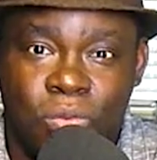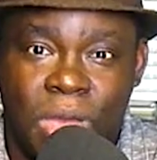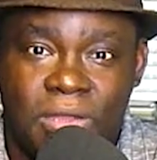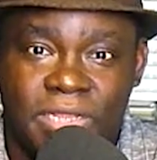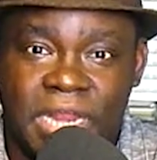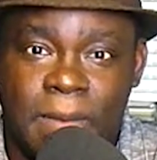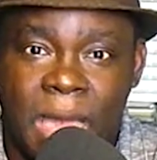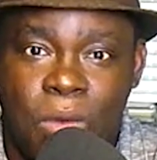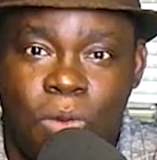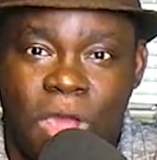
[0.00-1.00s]
while later,
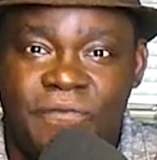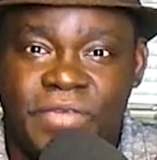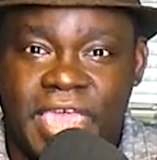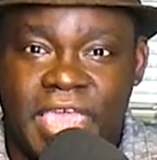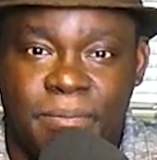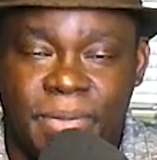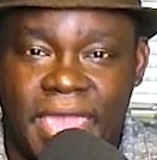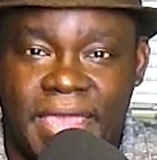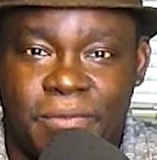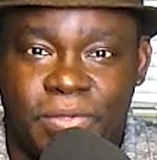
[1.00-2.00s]
my wife came
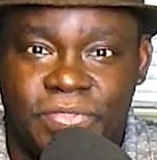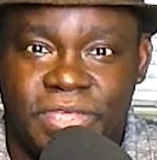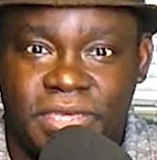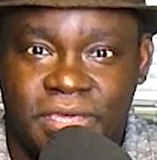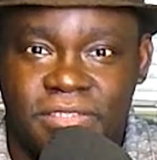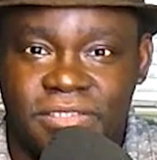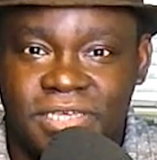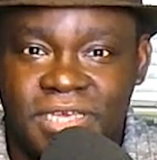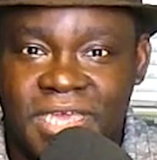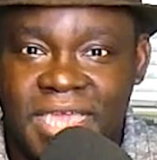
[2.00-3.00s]
back with the kids,
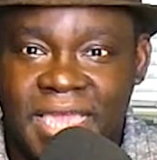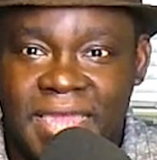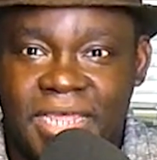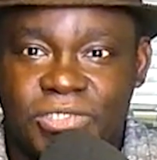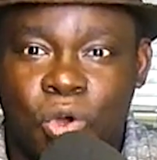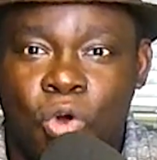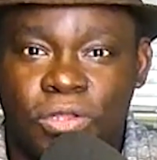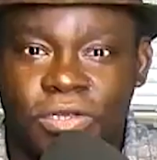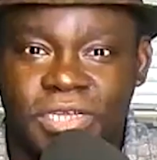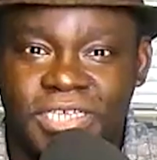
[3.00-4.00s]
and I
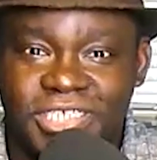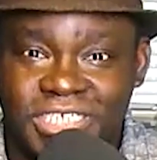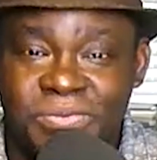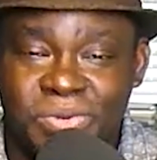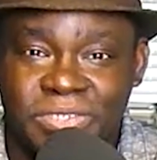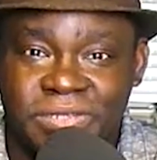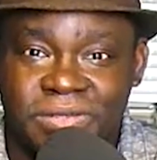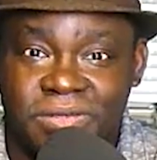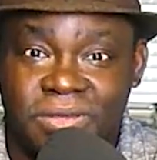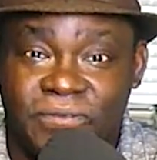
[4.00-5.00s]
told her, and she was
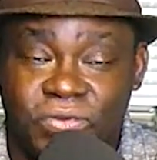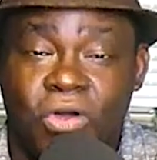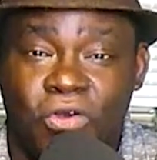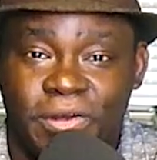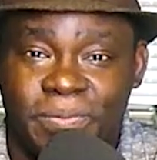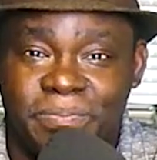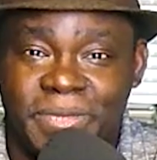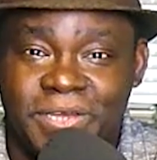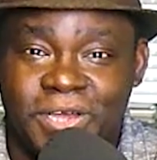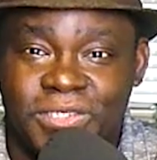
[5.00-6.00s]
floored
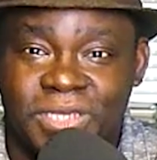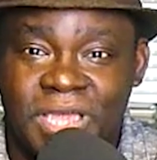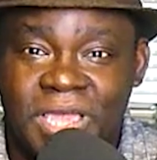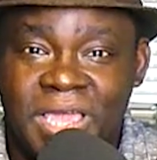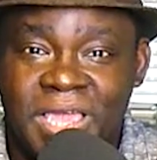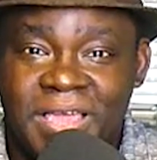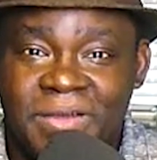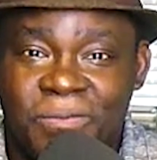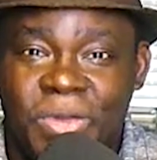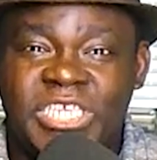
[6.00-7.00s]
because
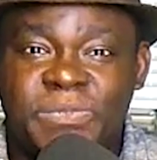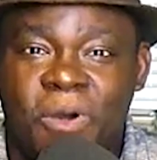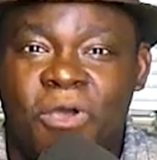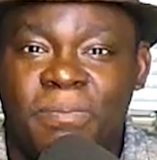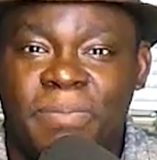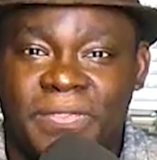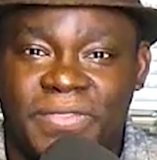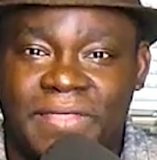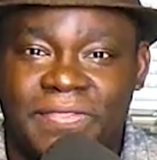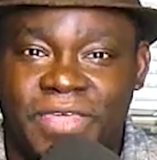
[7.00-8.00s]
we spoke about
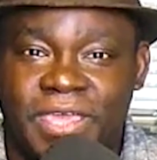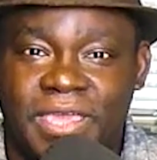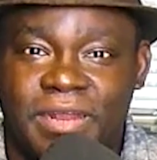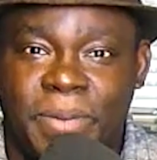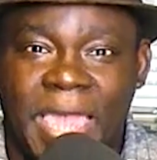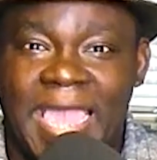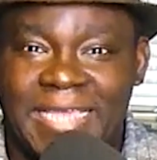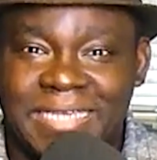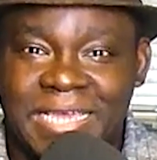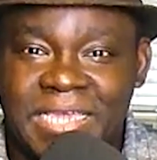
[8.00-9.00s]
that thing in the
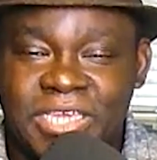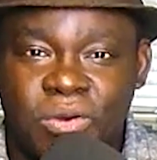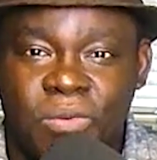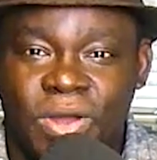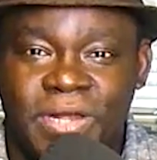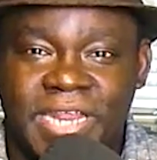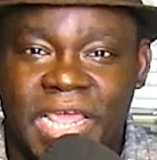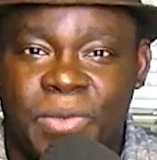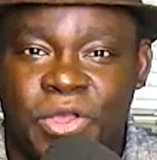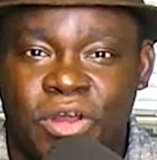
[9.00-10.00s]
past. You know, one
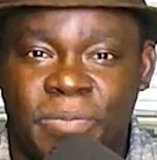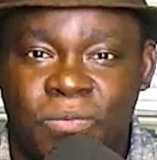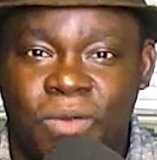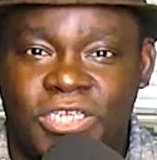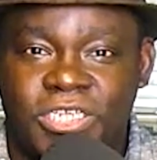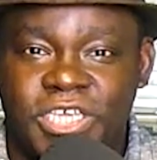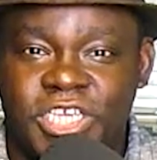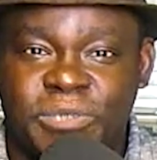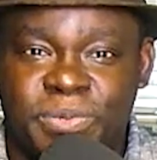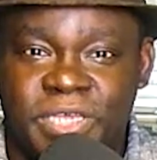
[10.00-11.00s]
day we're going to be watching
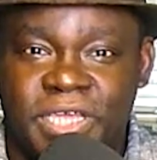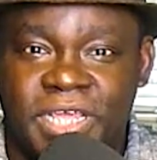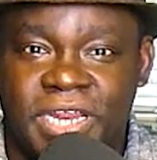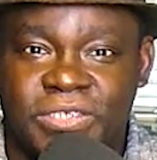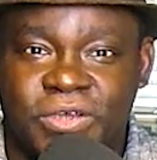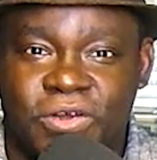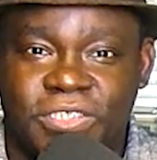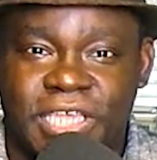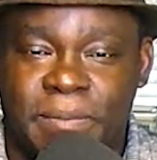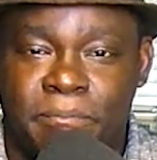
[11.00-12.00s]
ESPN and it's going to
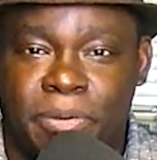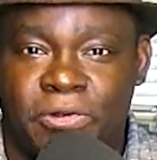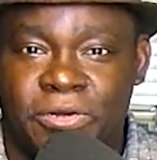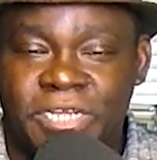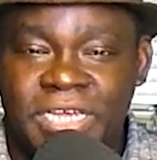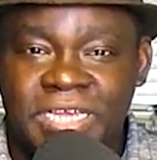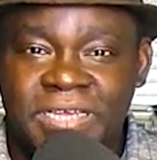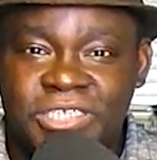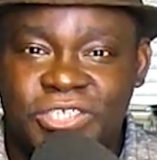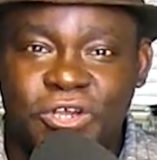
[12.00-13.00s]
say Bert
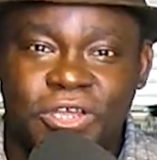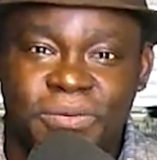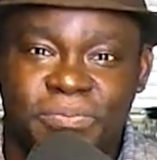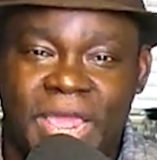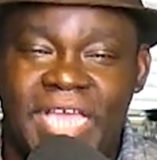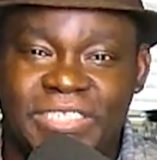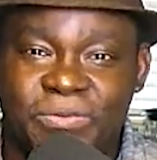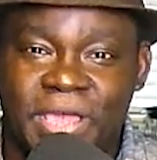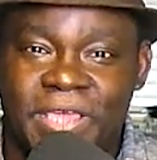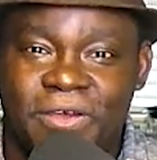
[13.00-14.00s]
Sugar passed
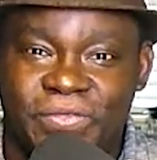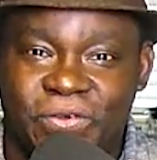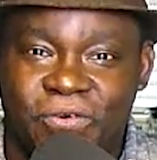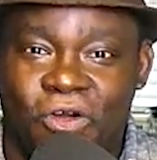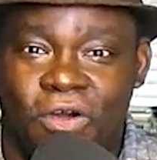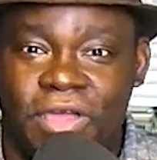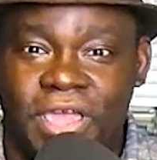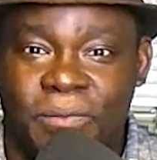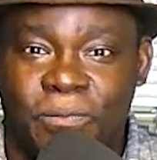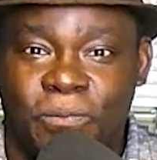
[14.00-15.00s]
away on the crawl.
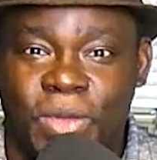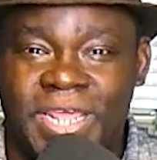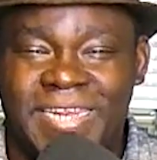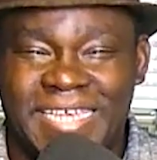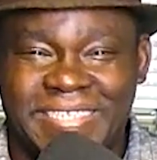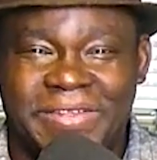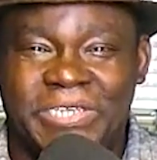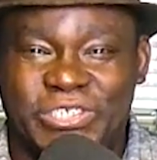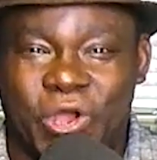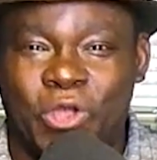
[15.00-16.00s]
And we didn't
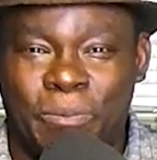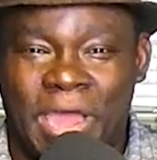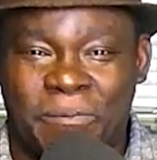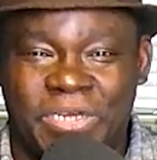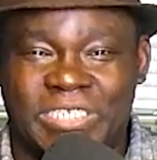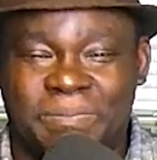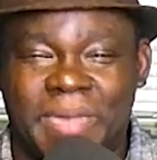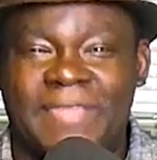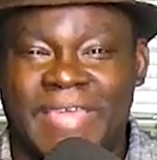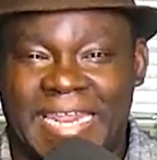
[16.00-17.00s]
necessarily joke about it. We just
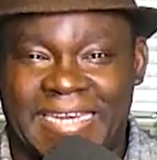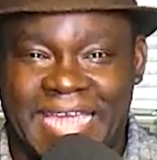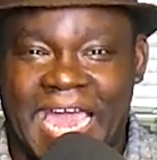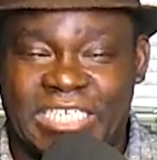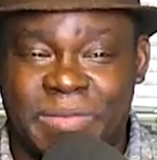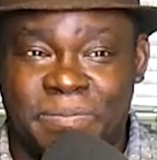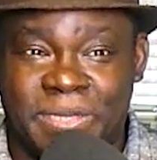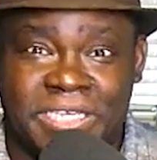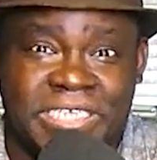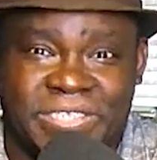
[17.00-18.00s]
made that acknowledgement
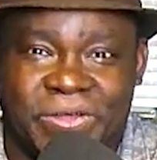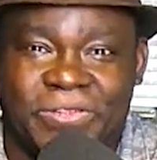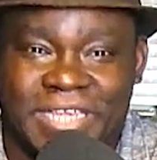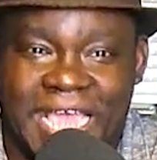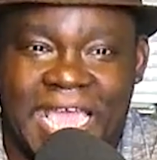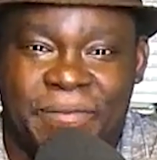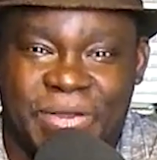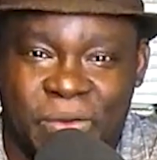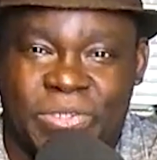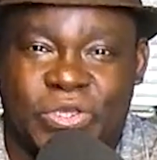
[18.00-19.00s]
because he's an older guy.
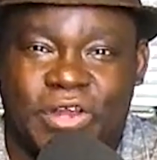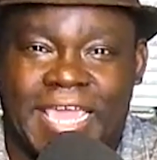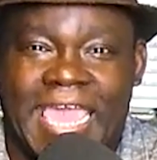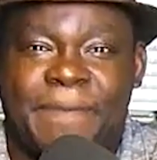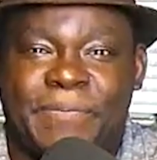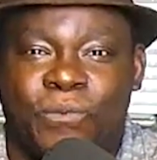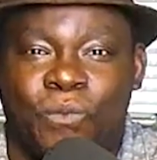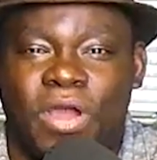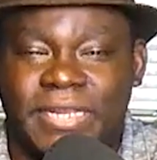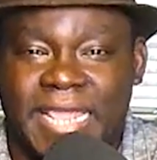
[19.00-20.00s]
We know it's going to happen
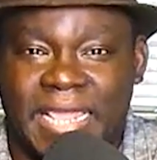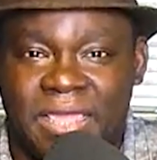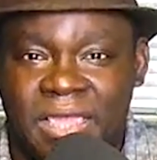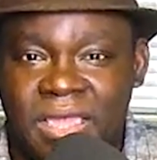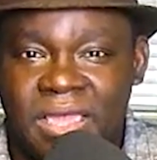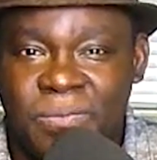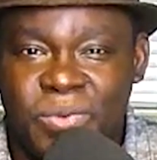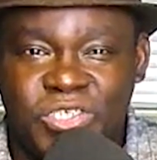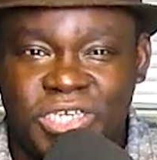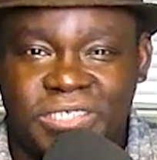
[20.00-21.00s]
one day.
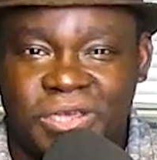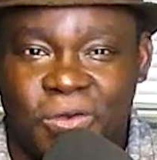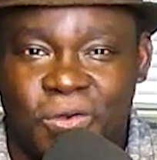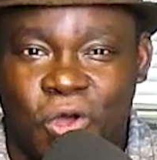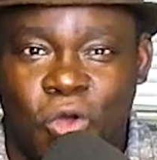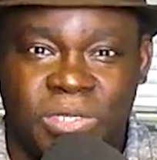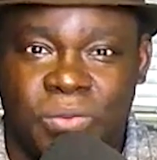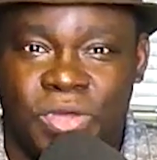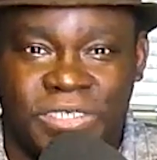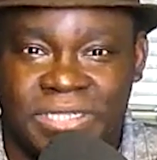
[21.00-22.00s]
We just hoped
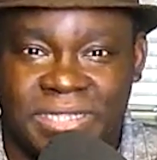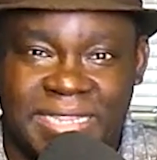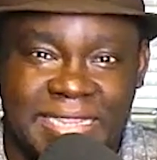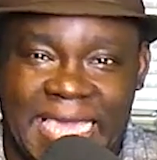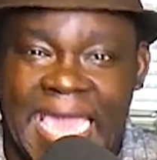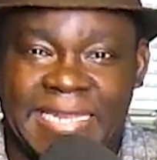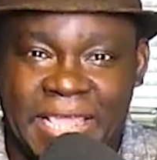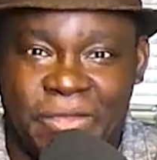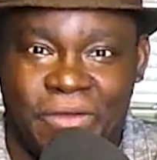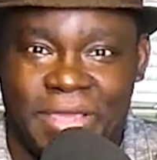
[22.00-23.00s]
it wasn't that
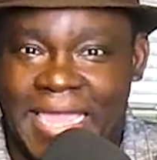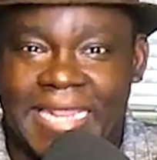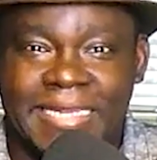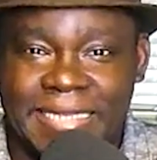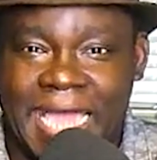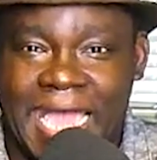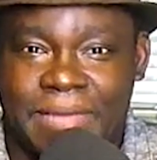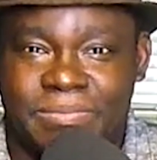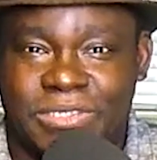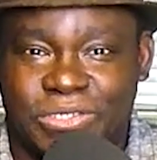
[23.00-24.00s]
day or
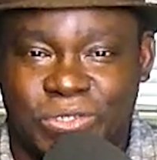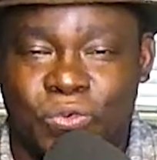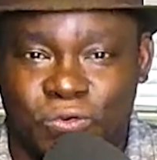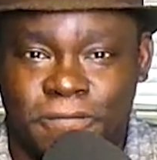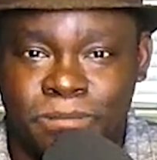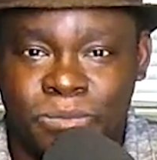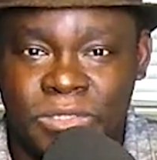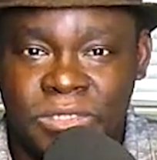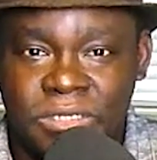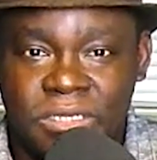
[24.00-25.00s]
anytime soon.
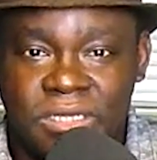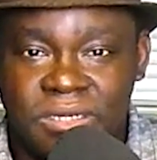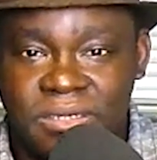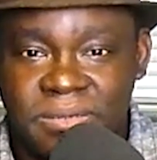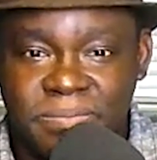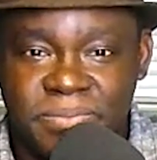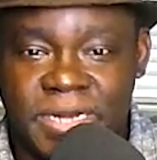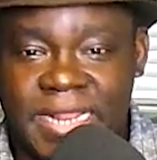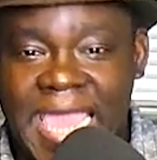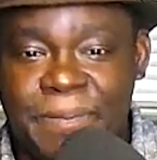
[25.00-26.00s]

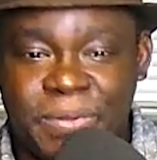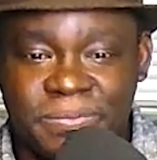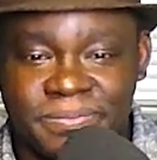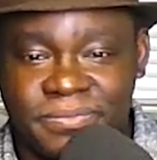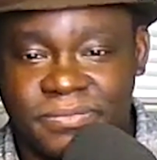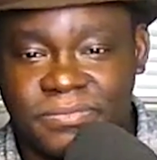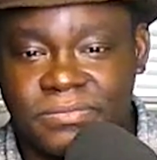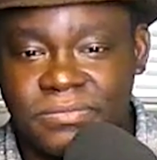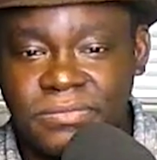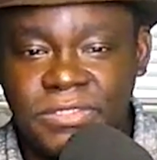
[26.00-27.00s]
But it happened.
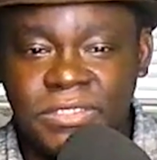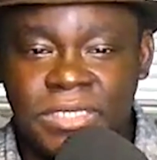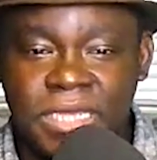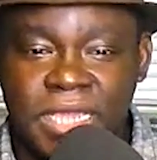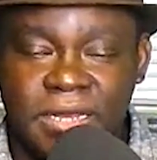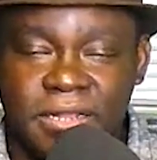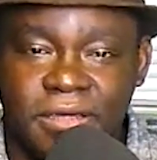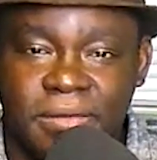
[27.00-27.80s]
And